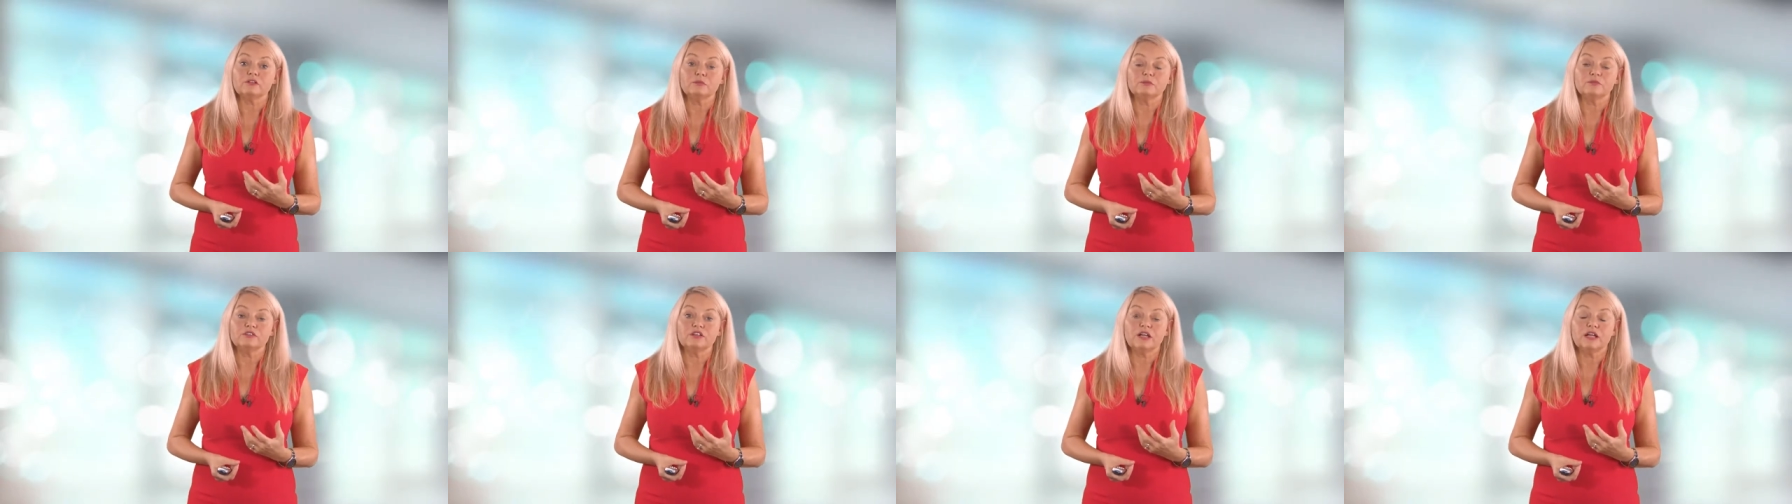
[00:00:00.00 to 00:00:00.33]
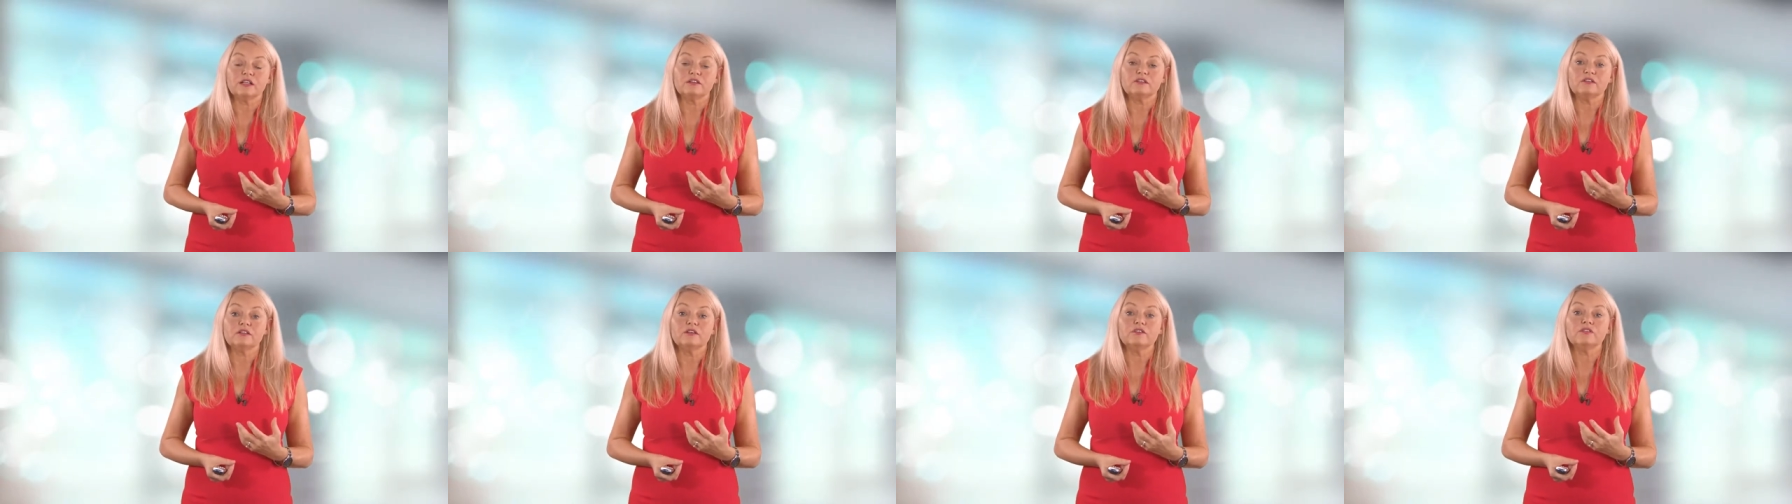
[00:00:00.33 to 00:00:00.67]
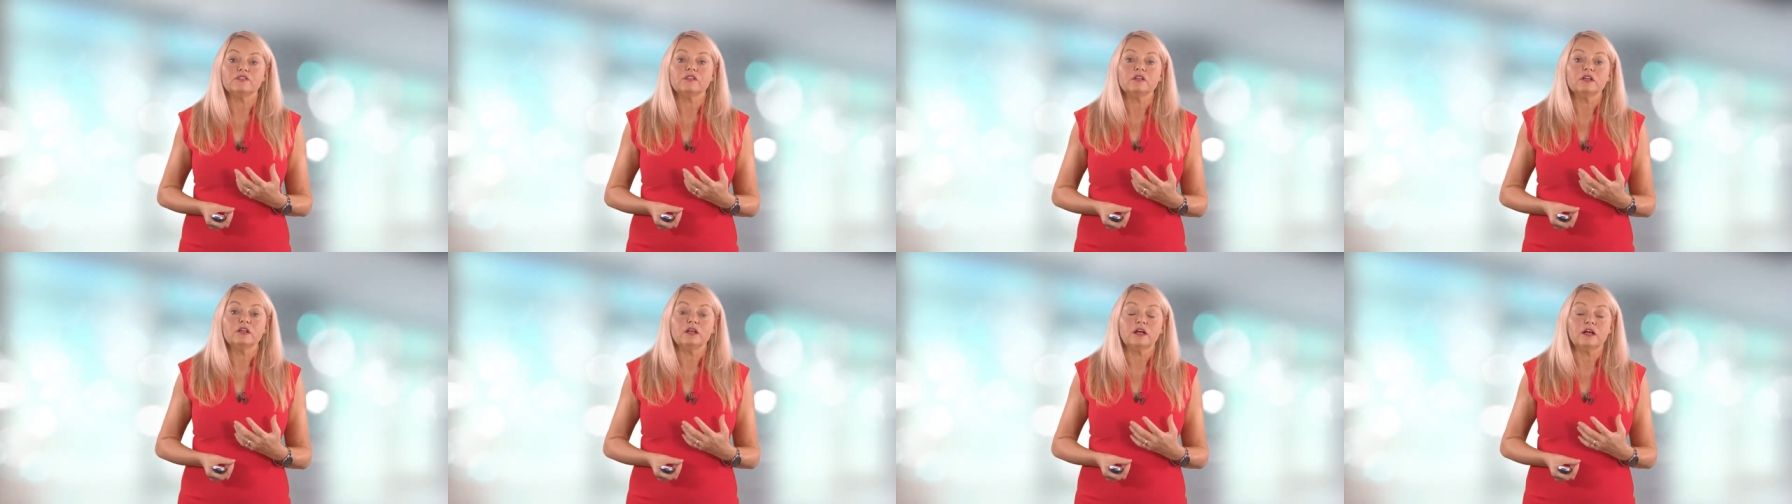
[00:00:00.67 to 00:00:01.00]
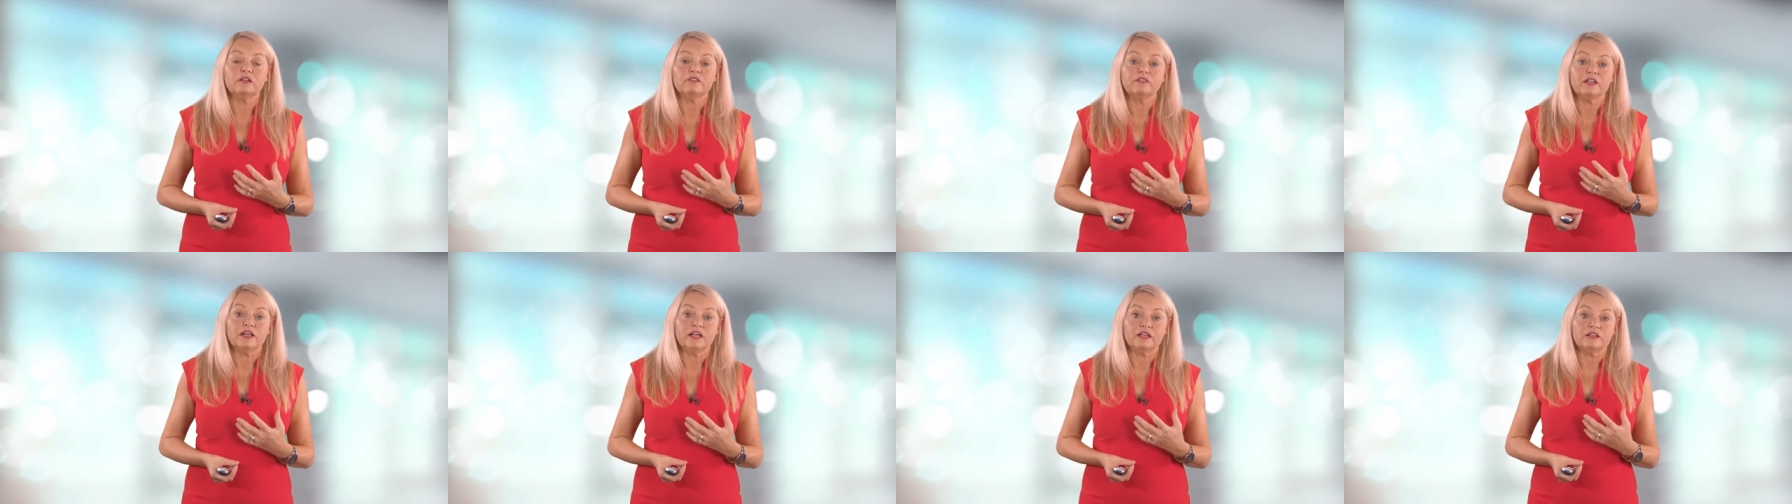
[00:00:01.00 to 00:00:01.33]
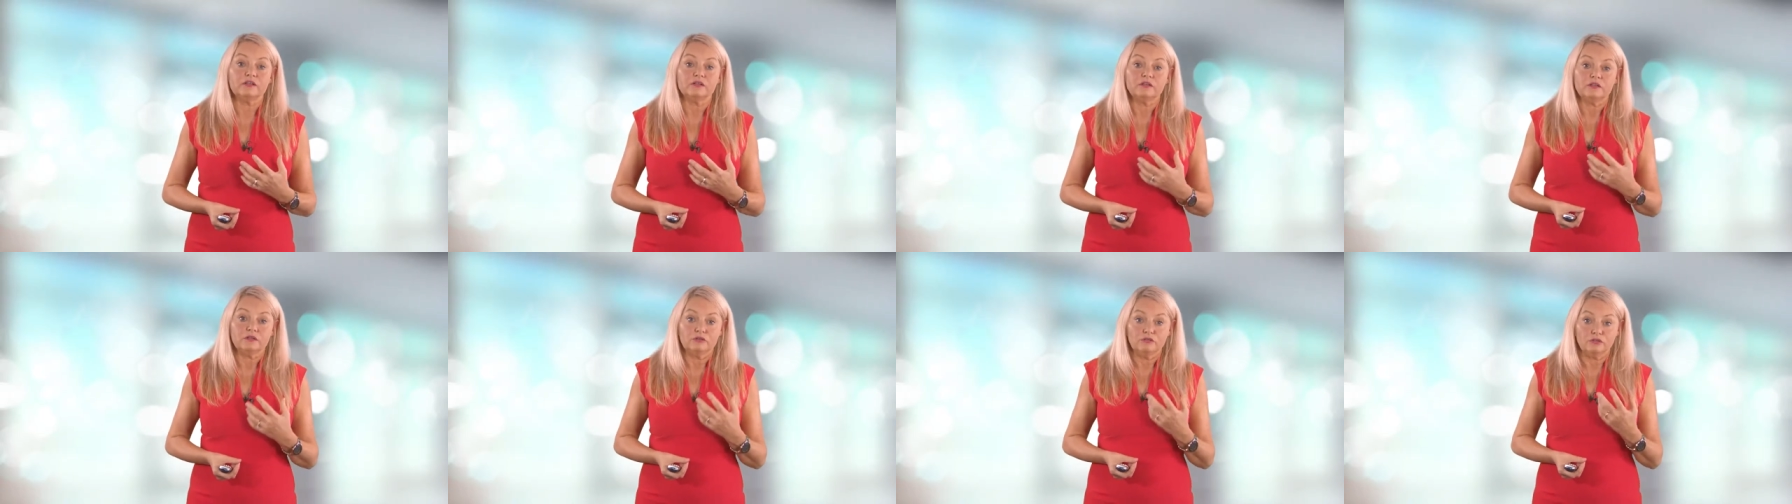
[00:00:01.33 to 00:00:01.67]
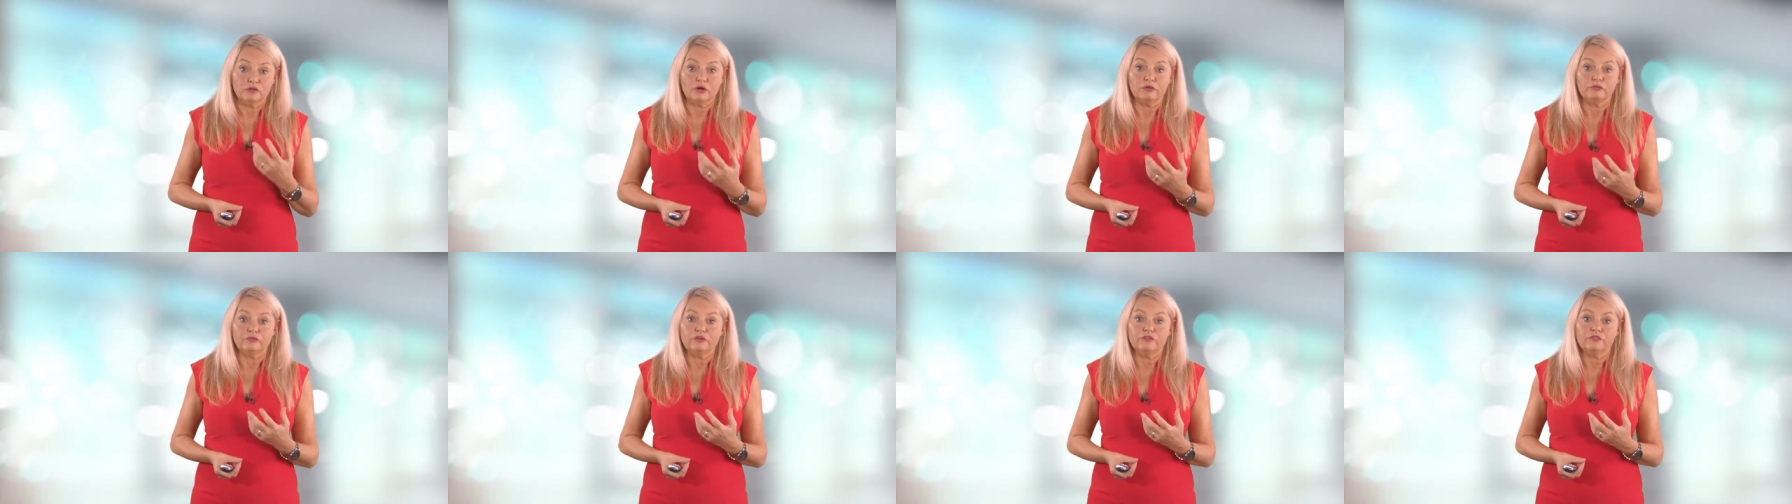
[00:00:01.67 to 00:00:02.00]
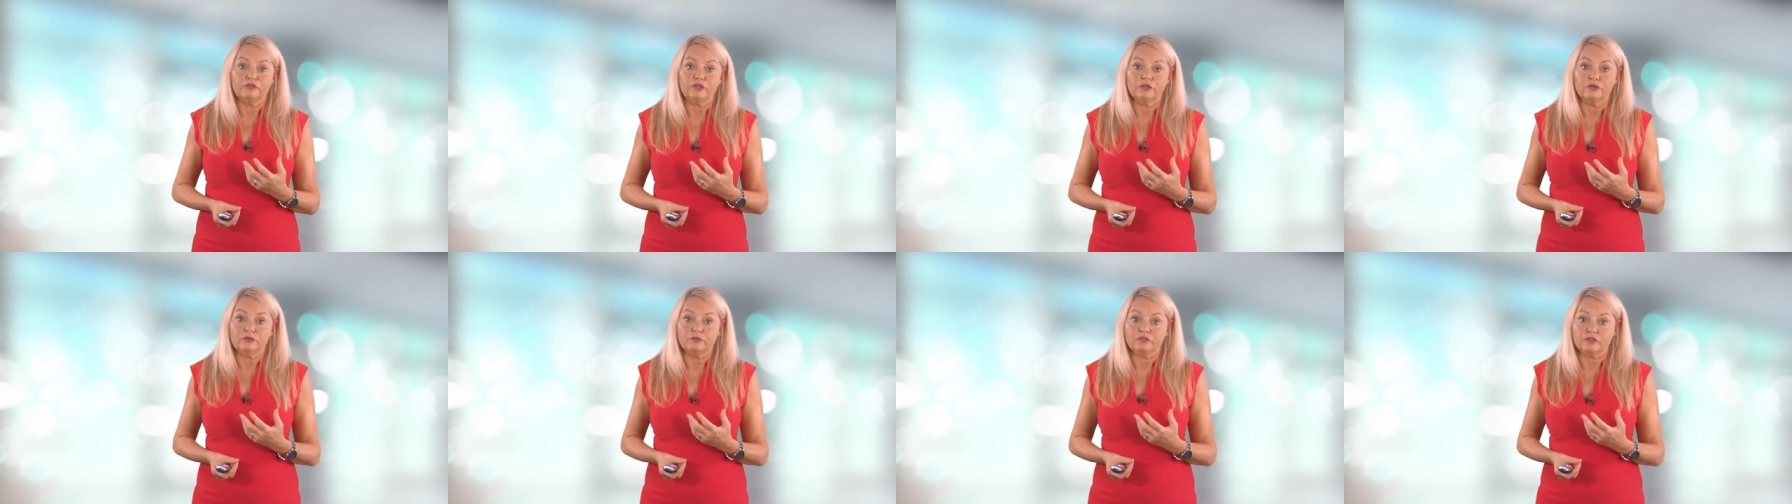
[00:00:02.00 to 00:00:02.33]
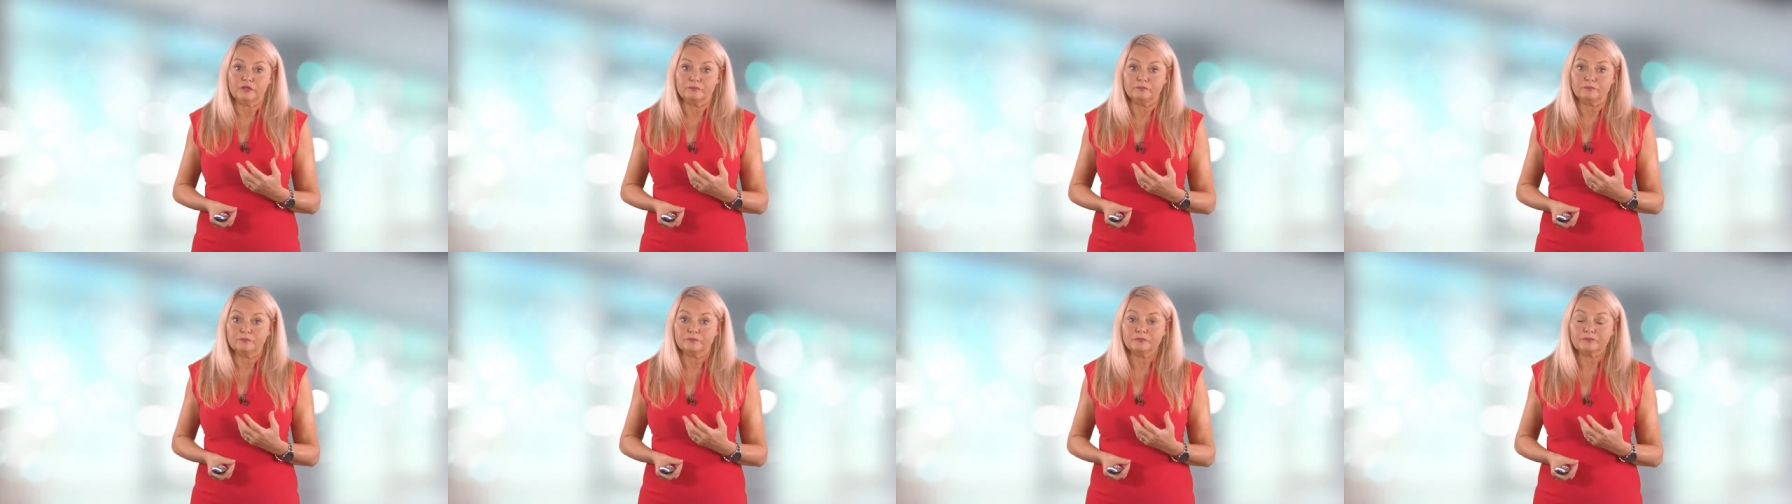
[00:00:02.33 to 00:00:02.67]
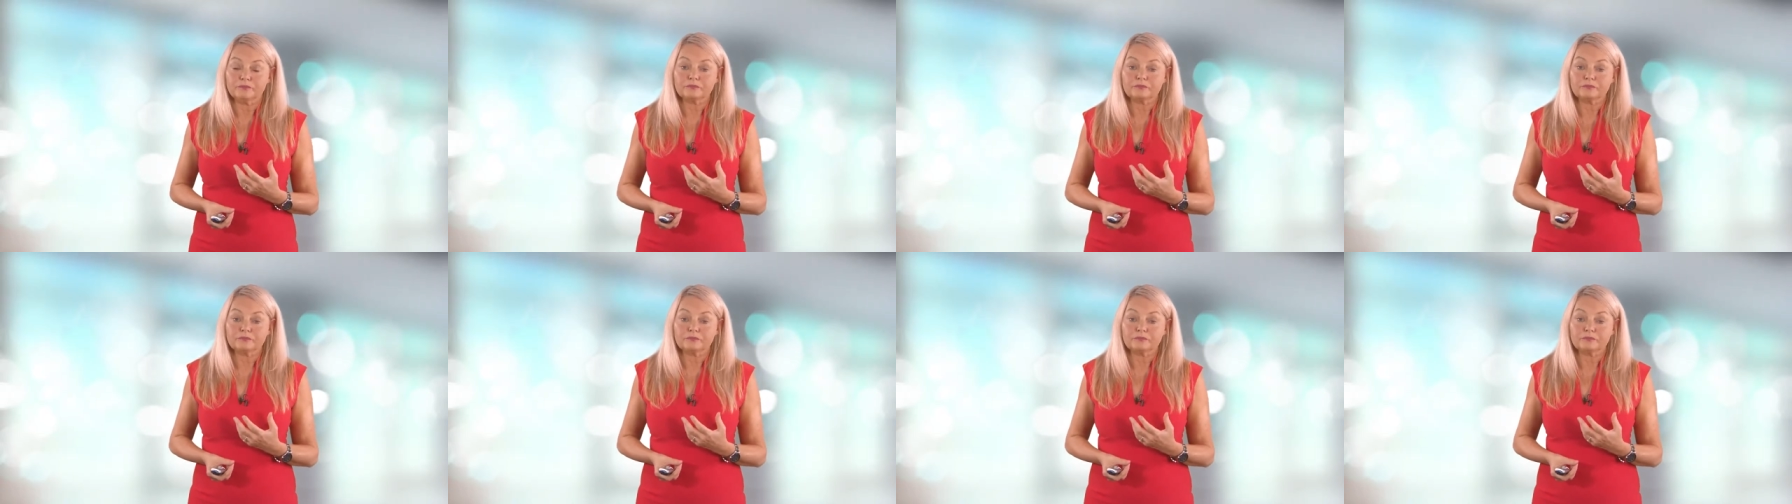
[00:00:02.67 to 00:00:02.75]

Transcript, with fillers: objectives and then not review them.